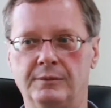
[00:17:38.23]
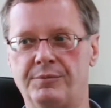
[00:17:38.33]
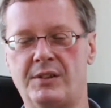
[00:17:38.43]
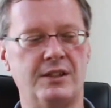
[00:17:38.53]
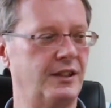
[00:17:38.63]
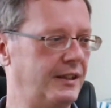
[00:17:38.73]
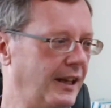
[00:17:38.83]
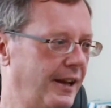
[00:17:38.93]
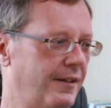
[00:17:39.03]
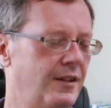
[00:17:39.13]
things like
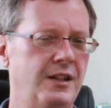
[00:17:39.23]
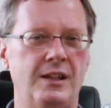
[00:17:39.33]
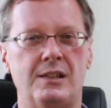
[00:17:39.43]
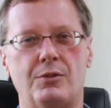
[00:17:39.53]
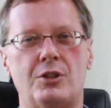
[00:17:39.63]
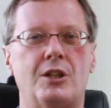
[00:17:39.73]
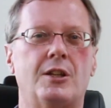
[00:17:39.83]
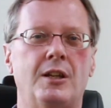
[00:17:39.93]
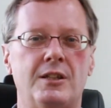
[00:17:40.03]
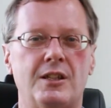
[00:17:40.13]
that. So
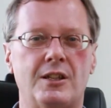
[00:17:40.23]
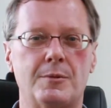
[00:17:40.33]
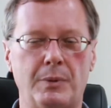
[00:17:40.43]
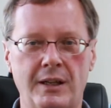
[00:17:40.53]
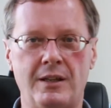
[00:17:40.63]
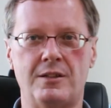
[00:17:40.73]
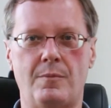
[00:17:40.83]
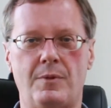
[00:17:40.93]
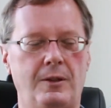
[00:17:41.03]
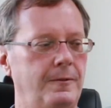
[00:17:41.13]
it's explaining something.